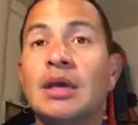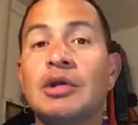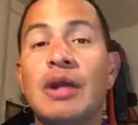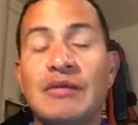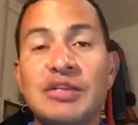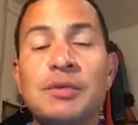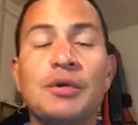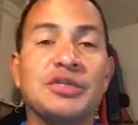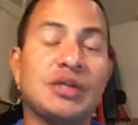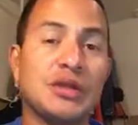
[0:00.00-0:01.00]
your average
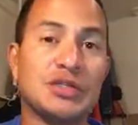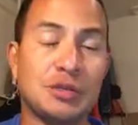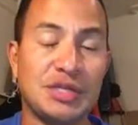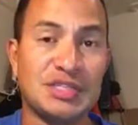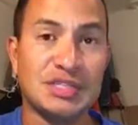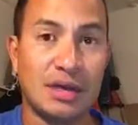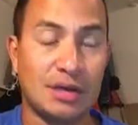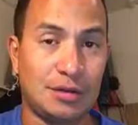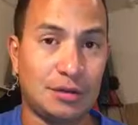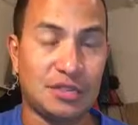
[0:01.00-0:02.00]
person on the street's not
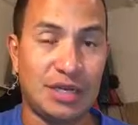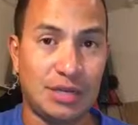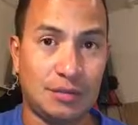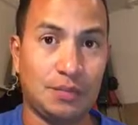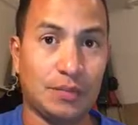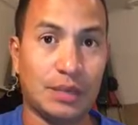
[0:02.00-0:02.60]
going to understand.